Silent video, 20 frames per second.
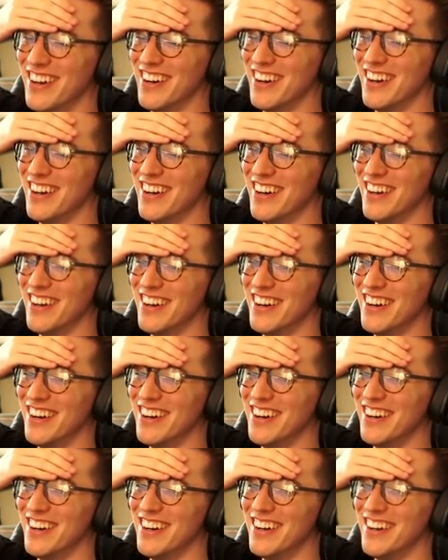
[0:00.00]

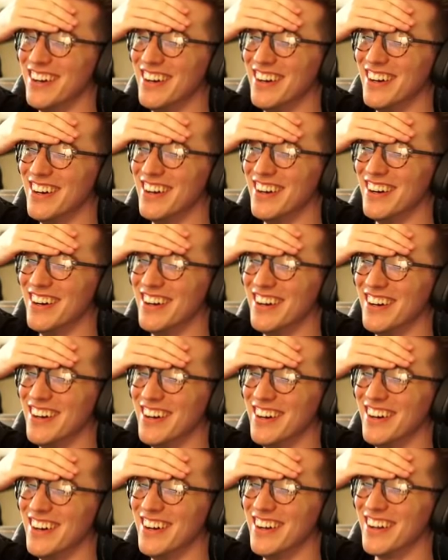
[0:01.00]

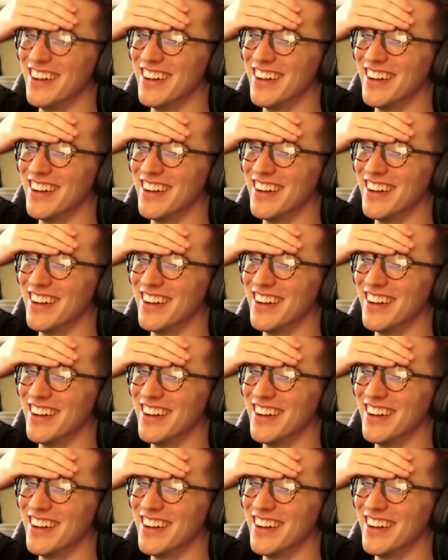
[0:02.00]
Nobody speaks.